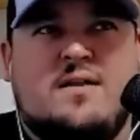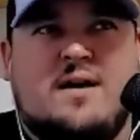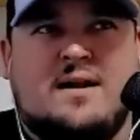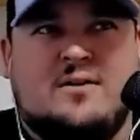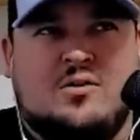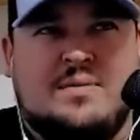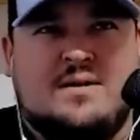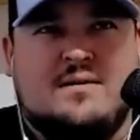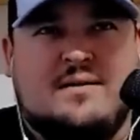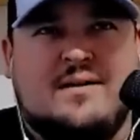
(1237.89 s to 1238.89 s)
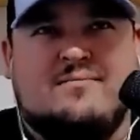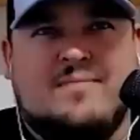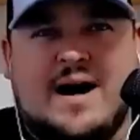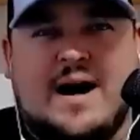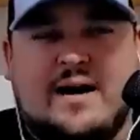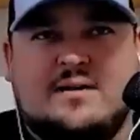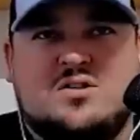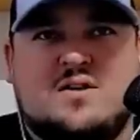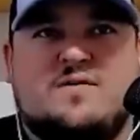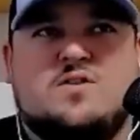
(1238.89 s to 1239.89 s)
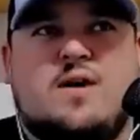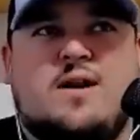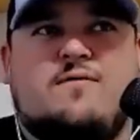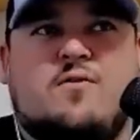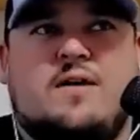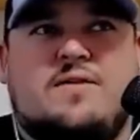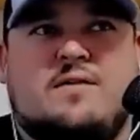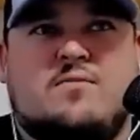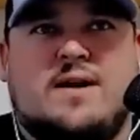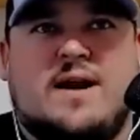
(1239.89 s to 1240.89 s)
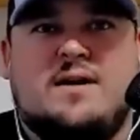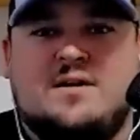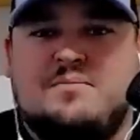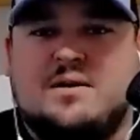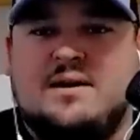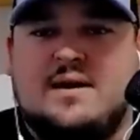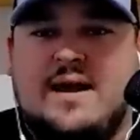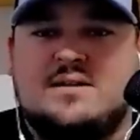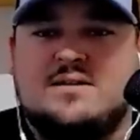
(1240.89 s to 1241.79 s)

a little bit, you know, high on the stiffness rating for, I think, what Andy typically likes.